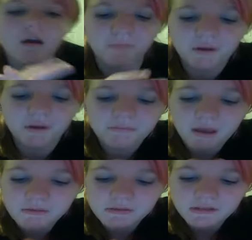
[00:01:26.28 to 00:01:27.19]
But that
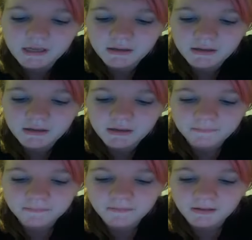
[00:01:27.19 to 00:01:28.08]
was like,
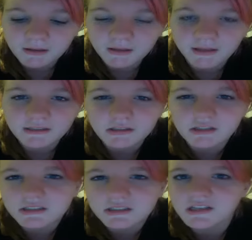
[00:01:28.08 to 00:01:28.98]
like there's
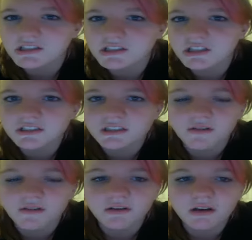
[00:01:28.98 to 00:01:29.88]
six or
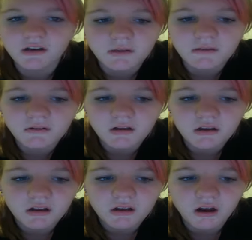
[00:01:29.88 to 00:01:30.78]
seven. I mean,
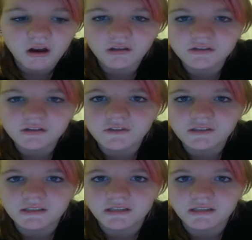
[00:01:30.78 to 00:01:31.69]
cartilage feels the
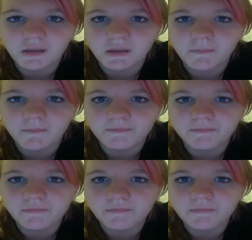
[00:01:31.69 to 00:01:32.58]
same,
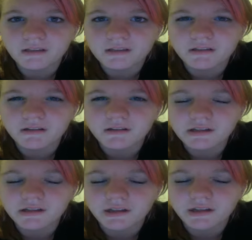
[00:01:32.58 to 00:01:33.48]
basically,
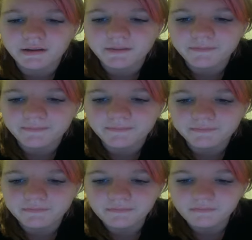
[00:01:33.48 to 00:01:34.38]
like,
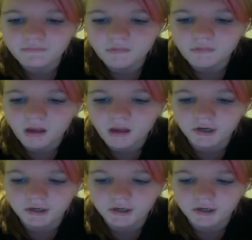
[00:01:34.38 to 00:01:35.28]
I don't
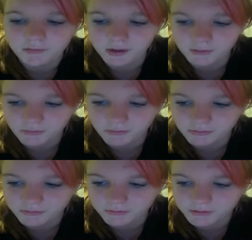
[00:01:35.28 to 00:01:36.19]
know,
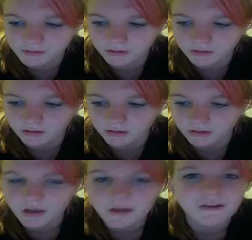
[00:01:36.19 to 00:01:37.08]
nipples, uh,
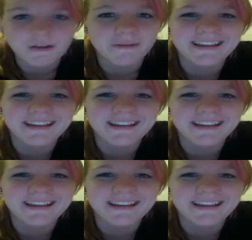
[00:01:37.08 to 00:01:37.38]
no,